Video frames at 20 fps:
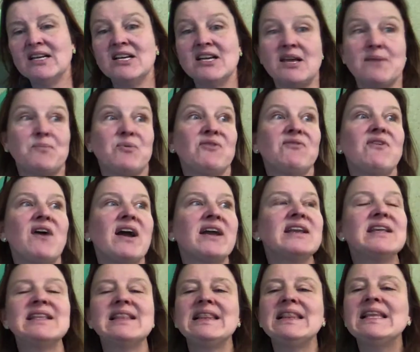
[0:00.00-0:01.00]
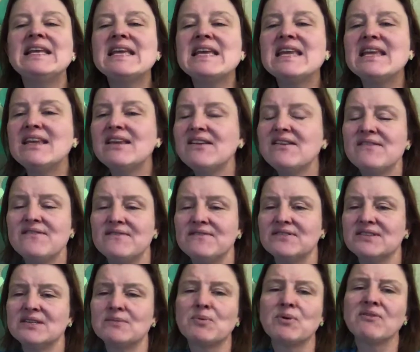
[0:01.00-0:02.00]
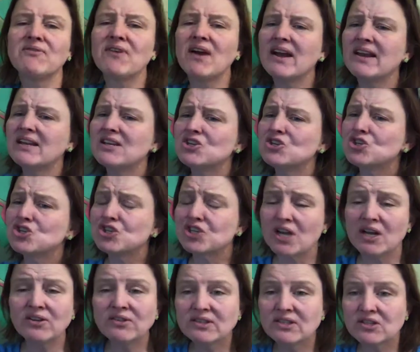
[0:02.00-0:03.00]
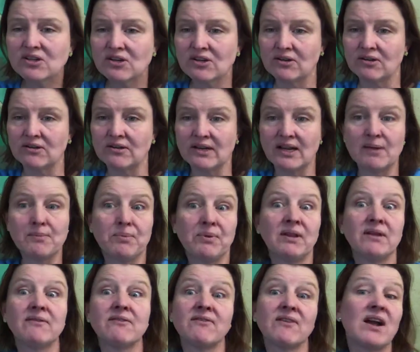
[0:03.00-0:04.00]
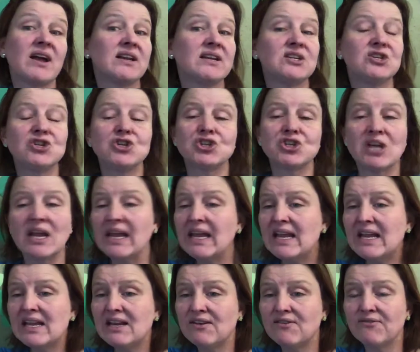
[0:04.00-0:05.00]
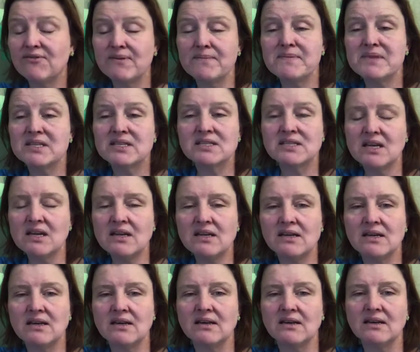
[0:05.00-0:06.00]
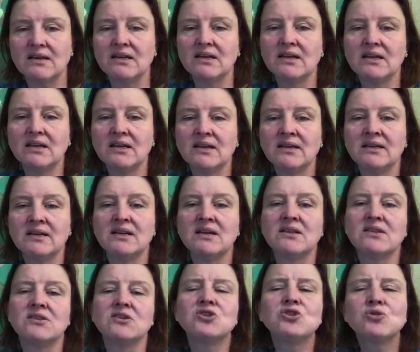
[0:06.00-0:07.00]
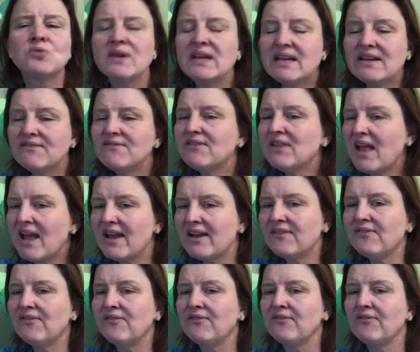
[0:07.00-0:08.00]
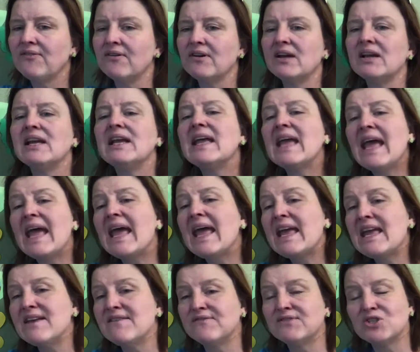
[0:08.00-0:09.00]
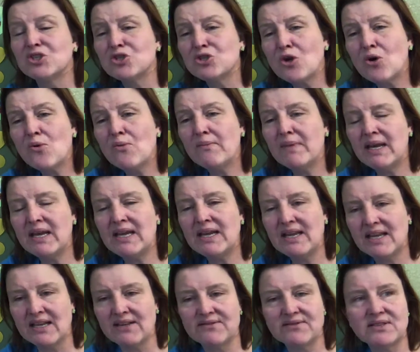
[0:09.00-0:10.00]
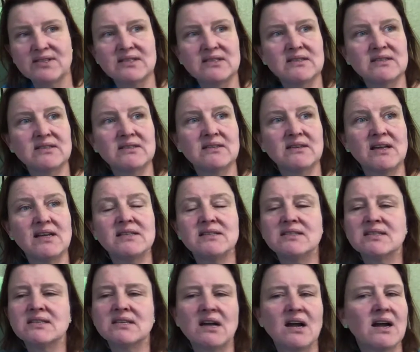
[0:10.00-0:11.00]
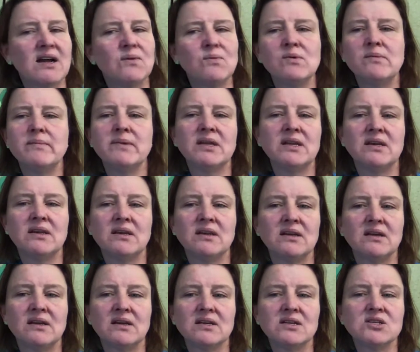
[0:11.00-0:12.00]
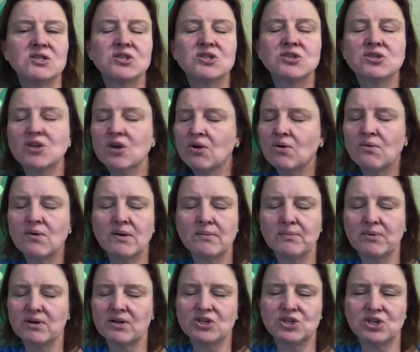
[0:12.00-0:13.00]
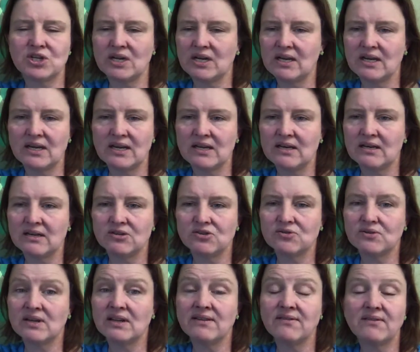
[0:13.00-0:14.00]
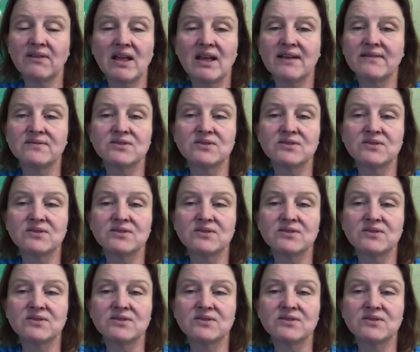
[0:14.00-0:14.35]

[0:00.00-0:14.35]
It provided leaves. It provided shelter. It provided shade from the sun. The tree of life gave so many gifts, and Sky Woman so appreciated tree of life.